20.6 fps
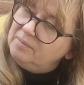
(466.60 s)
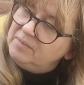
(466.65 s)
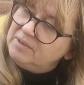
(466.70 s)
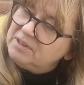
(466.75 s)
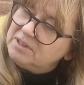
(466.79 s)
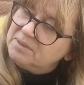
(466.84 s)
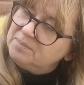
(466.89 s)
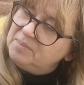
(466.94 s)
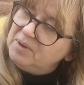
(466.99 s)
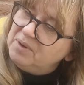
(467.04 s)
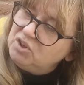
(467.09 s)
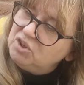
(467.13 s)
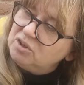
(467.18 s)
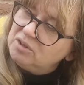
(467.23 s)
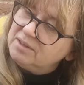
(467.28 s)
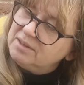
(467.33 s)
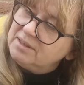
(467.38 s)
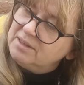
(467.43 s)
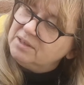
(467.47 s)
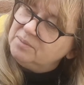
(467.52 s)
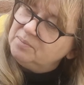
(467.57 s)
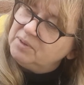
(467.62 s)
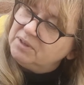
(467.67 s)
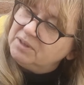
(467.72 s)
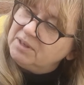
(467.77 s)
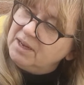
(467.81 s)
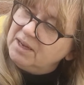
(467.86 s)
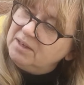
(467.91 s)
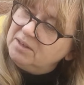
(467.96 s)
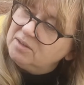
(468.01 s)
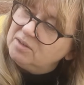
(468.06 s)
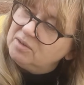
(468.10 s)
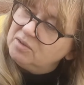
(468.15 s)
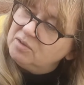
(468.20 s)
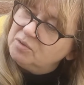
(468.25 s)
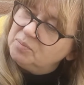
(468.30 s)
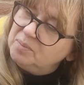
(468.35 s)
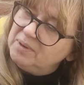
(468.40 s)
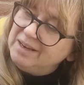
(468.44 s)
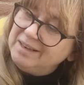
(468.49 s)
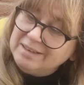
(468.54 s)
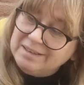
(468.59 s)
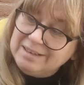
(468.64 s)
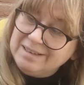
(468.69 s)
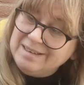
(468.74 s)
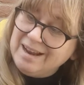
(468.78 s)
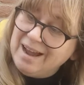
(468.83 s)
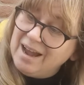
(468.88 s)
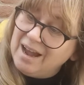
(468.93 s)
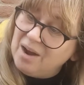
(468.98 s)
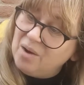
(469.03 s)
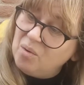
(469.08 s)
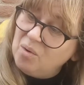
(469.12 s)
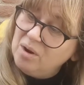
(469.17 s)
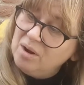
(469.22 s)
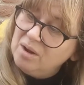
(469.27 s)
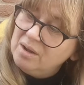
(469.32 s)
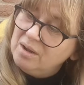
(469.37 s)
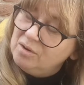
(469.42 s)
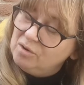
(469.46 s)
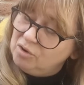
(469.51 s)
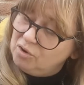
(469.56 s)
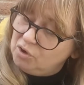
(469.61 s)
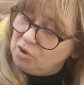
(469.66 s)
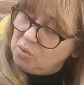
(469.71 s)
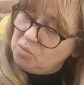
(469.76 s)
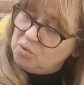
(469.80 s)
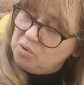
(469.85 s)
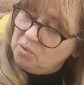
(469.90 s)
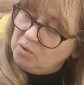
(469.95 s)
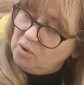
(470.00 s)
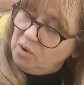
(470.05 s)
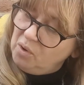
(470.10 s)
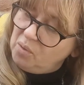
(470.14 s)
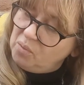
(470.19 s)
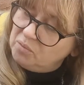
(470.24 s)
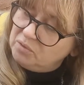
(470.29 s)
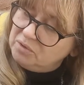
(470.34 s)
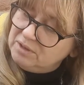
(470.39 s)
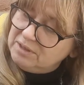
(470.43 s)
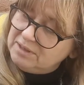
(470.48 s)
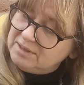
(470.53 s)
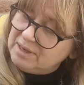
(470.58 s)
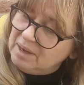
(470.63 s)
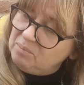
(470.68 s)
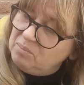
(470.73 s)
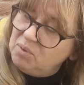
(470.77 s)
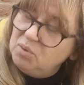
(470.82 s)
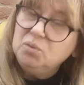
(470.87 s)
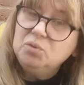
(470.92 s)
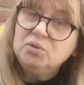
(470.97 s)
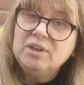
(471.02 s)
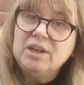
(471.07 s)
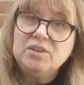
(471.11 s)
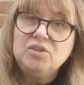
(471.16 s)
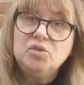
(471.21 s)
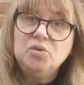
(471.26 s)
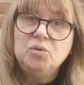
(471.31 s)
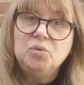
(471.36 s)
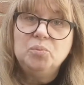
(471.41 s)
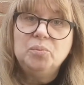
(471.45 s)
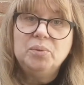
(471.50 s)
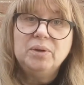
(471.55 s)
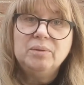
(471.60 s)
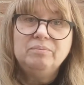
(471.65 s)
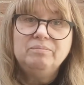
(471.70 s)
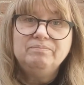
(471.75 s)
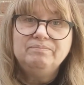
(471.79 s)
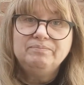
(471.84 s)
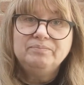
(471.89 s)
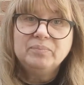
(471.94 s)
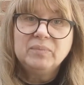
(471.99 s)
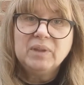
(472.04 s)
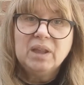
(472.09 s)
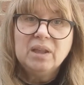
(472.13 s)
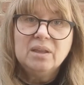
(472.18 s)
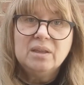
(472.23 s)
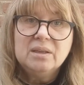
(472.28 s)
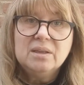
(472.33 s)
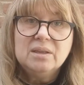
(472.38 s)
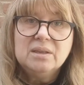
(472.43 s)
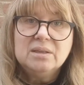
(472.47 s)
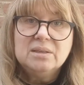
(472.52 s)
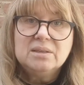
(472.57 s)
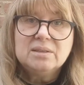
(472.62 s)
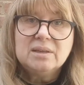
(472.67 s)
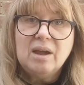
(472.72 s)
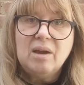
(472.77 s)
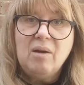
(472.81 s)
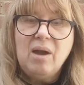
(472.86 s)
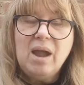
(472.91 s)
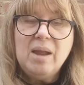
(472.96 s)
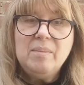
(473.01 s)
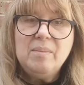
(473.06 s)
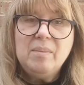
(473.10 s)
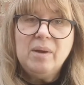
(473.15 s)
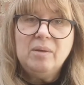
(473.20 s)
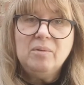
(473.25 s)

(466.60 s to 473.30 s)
special seed potatoes. Plant now, grow your own. These are Blue Danube. So I